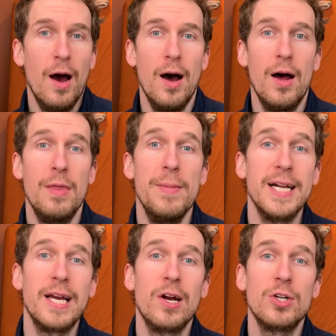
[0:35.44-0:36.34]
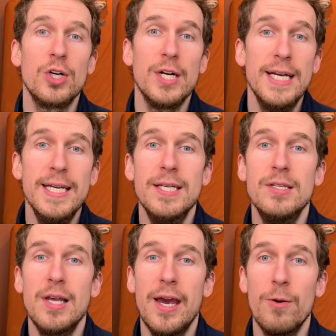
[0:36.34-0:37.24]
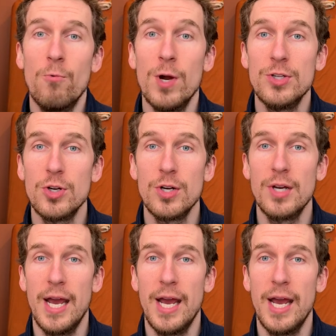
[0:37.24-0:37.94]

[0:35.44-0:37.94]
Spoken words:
The main character is a wizard,